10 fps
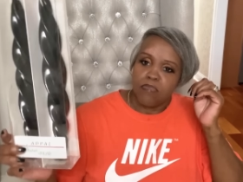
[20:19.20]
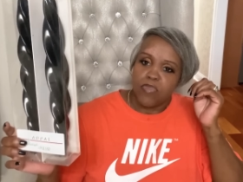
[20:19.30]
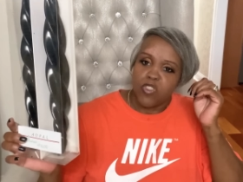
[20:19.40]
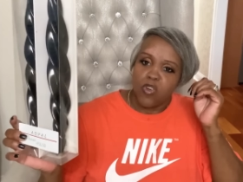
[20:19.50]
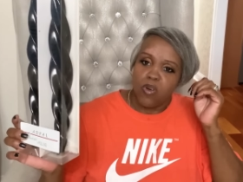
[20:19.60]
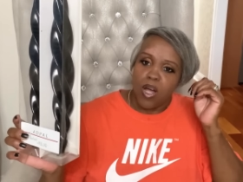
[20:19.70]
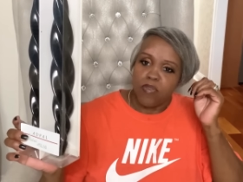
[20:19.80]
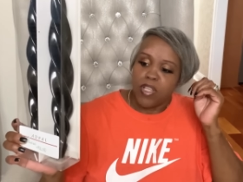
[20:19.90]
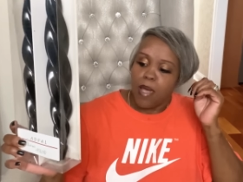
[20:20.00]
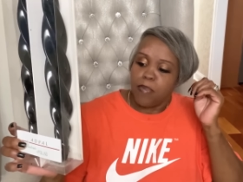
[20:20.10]
So I
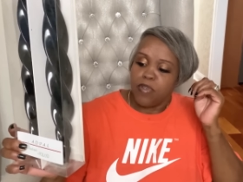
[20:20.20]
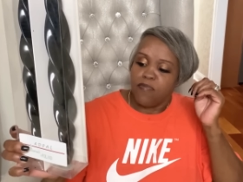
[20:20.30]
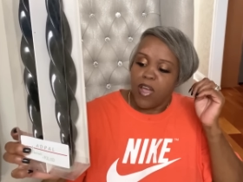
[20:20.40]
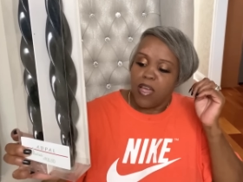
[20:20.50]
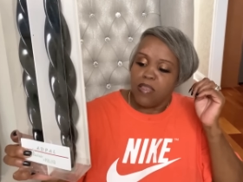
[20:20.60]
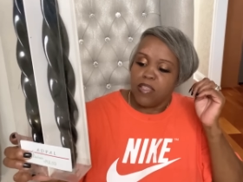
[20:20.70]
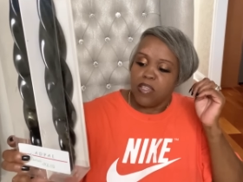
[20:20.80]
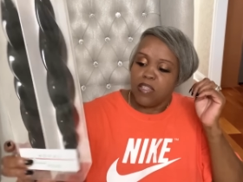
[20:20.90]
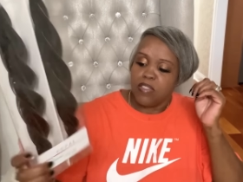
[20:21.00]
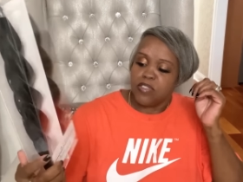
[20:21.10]
was happy to find
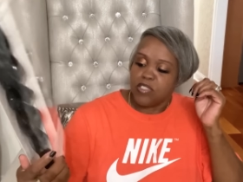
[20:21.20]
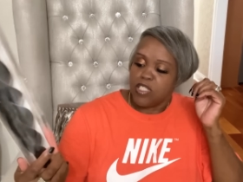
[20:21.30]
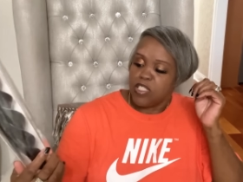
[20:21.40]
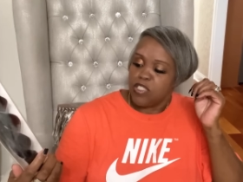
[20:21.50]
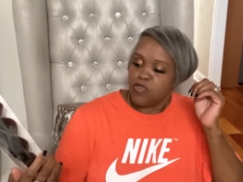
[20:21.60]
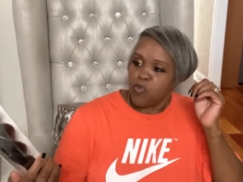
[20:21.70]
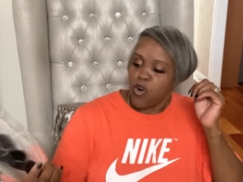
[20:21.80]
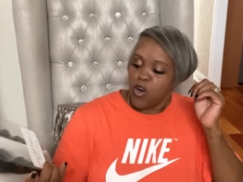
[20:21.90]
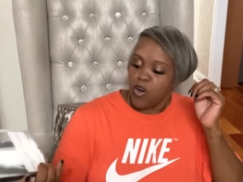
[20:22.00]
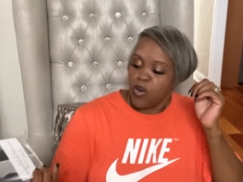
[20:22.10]
these. These
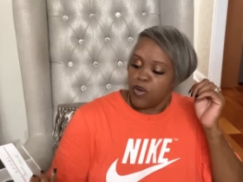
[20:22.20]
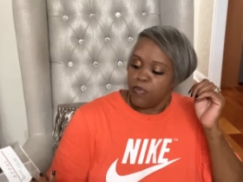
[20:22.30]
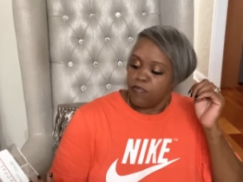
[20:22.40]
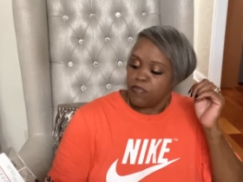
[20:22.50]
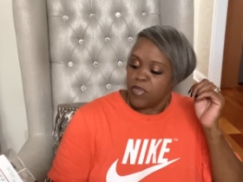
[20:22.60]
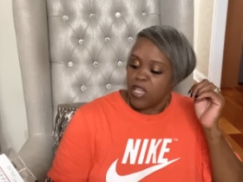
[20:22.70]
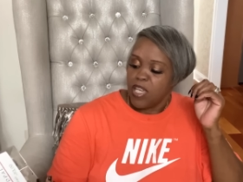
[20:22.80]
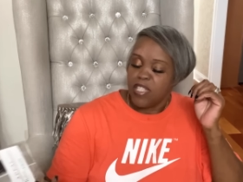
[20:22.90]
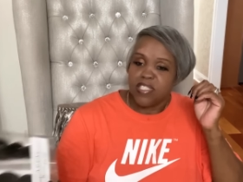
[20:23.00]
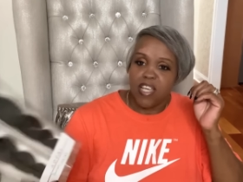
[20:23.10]
were
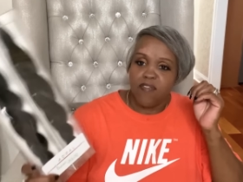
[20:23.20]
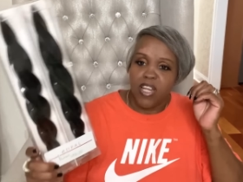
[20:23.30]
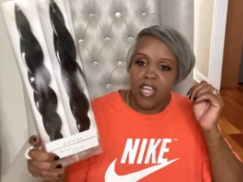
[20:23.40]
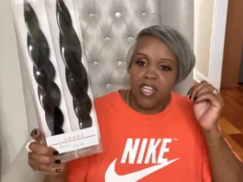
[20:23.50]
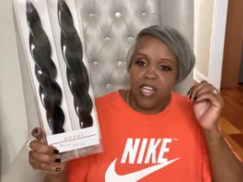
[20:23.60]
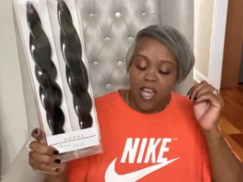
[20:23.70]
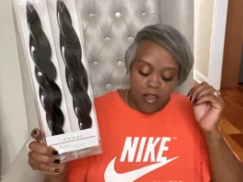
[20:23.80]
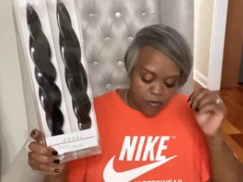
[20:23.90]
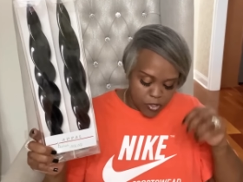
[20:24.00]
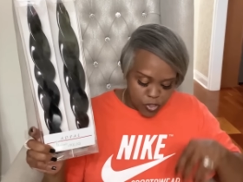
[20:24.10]

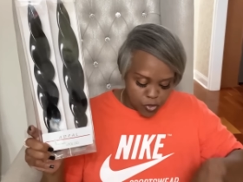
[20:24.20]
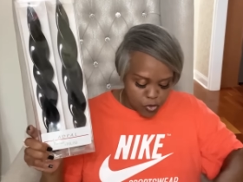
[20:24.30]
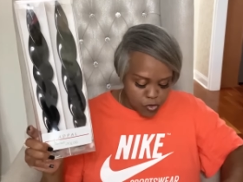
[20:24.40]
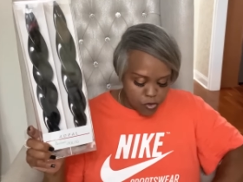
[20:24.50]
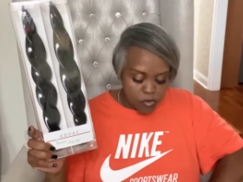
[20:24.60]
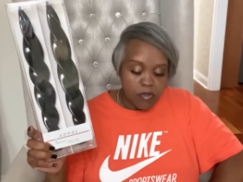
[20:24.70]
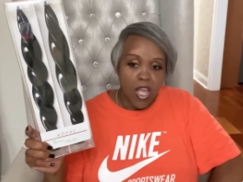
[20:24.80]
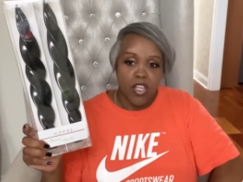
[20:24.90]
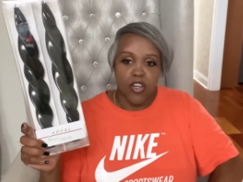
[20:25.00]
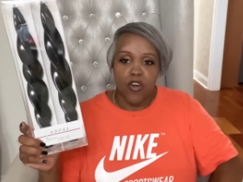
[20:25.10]
$7.99 for two
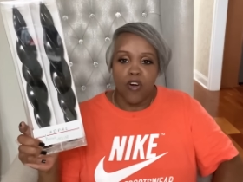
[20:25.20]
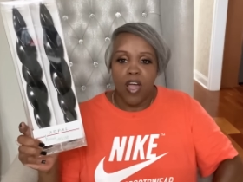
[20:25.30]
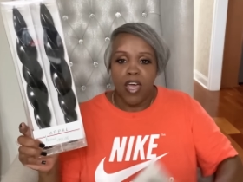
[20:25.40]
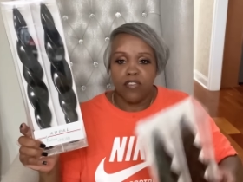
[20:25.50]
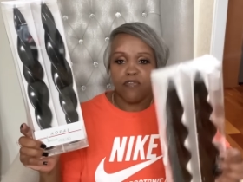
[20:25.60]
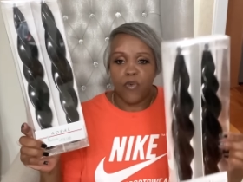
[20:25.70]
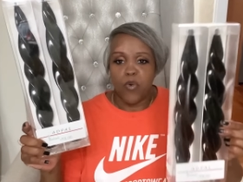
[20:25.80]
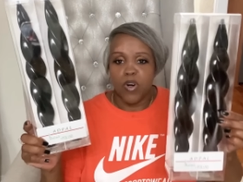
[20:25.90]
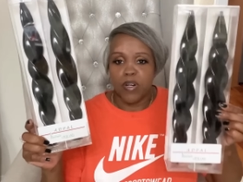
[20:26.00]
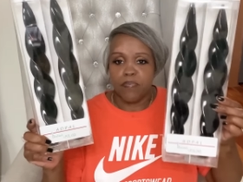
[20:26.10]
and your girl has
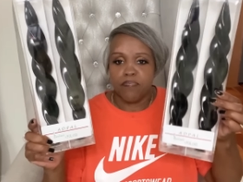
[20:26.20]
four.